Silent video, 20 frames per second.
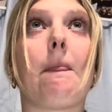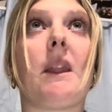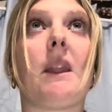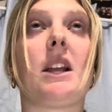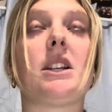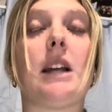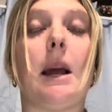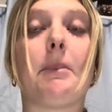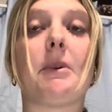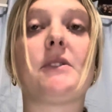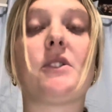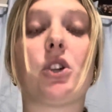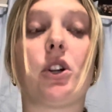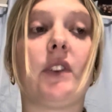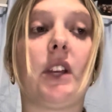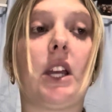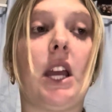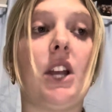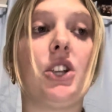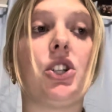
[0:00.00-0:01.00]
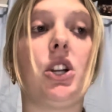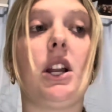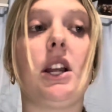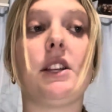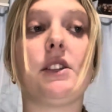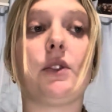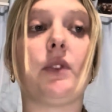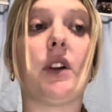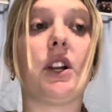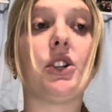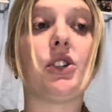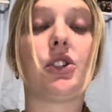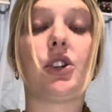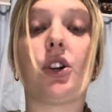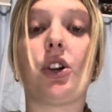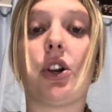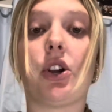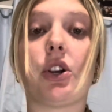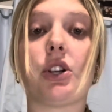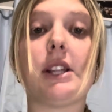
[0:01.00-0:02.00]
type of certification is a registered
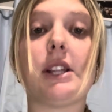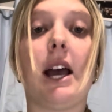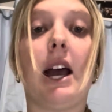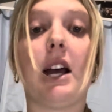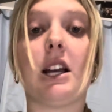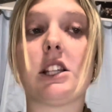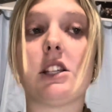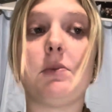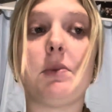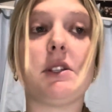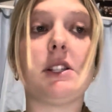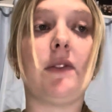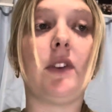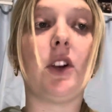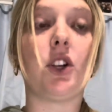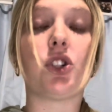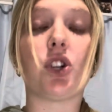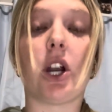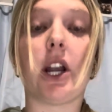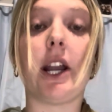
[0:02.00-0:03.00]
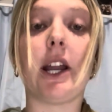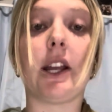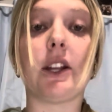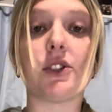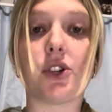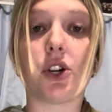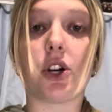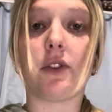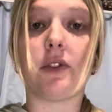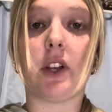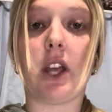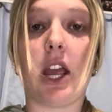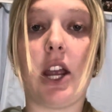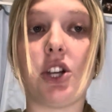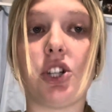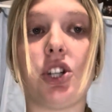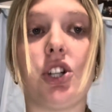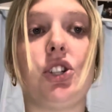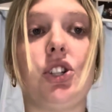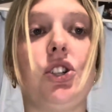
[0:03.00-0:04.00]
nurse that has specific training and
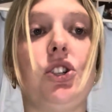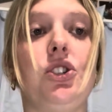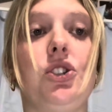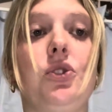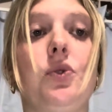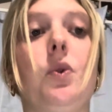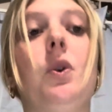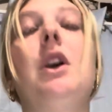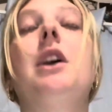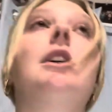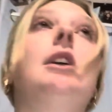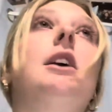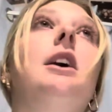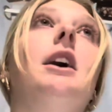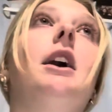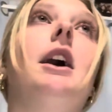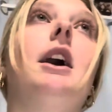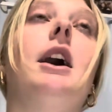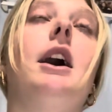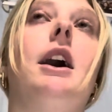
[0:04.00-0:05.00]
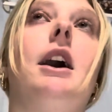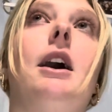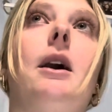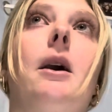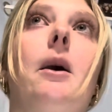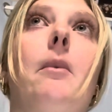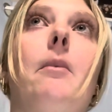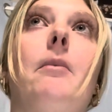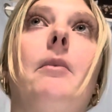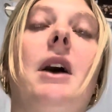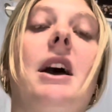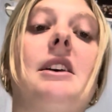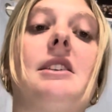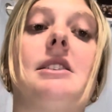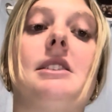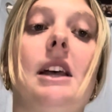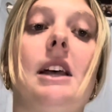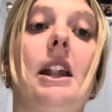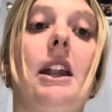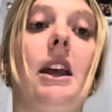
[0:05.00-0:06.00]
certification to do
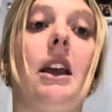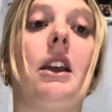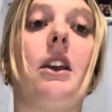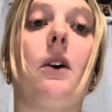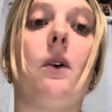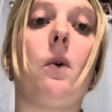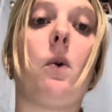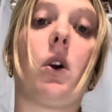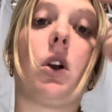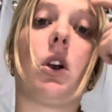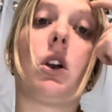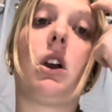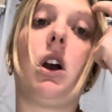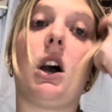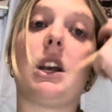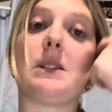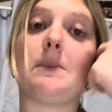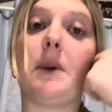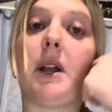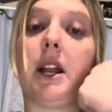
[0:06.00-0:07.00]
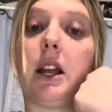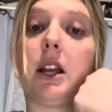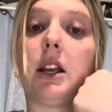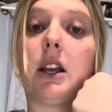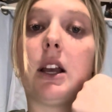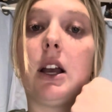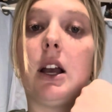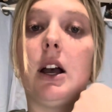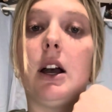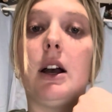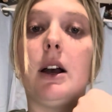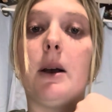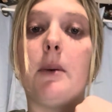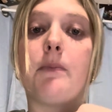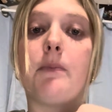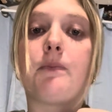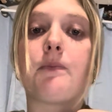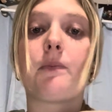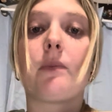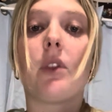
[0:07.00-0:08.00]
aesthetic or cosmetic
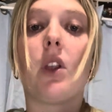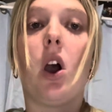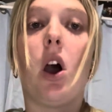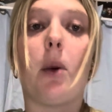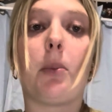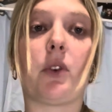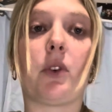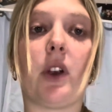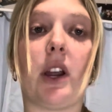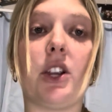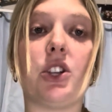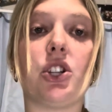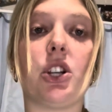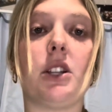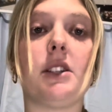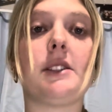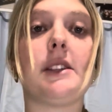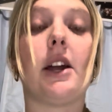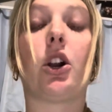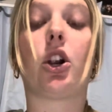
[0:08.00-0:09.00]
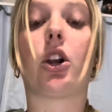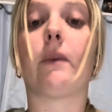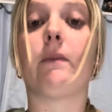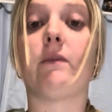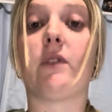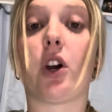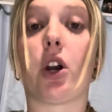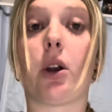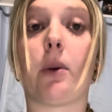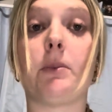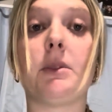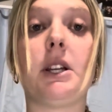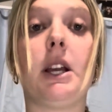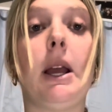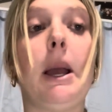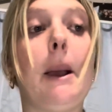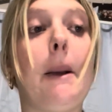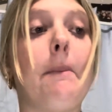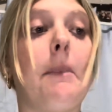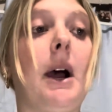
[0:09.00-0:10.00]
operations that are confirmed
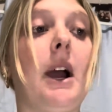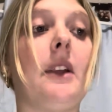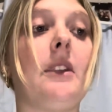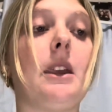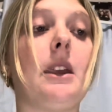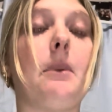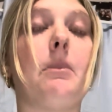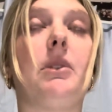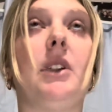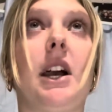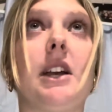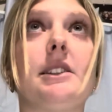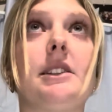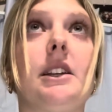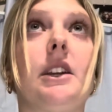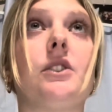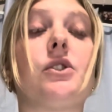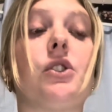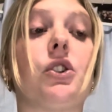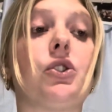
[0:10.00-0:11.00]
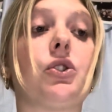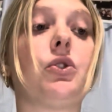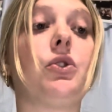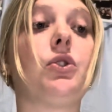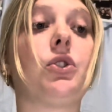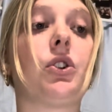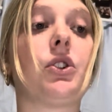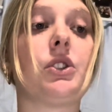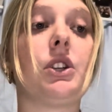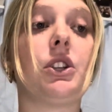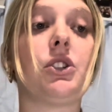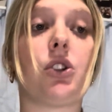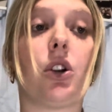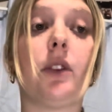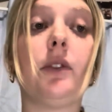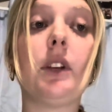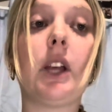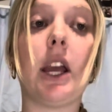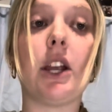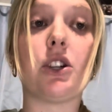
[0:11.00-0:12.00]
by the Plastic Surgical Nursing
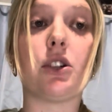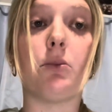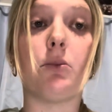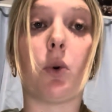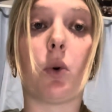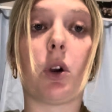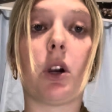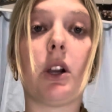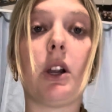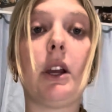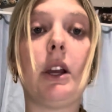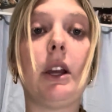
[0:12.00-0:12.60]
Certification Board.